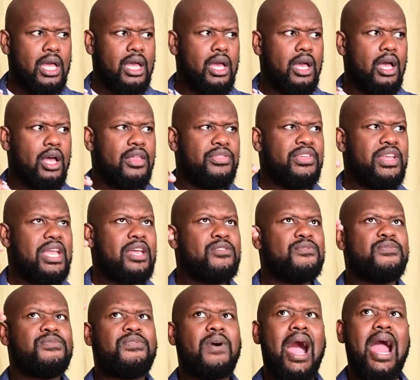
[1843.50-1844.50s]
the
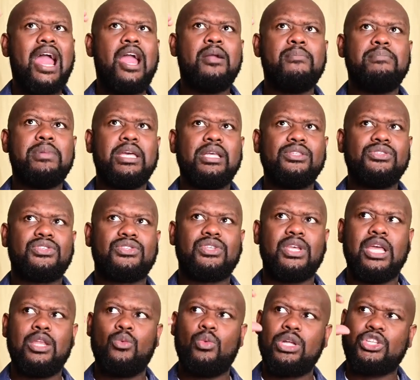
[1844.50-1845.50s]
environments
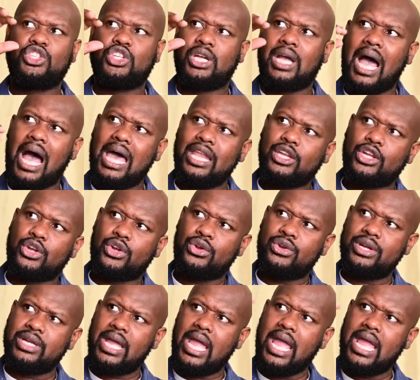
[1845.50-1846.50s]
in which God
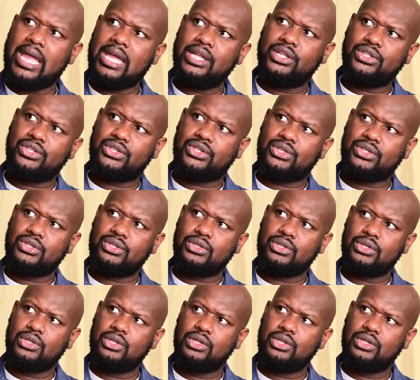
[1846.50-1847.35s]
creates,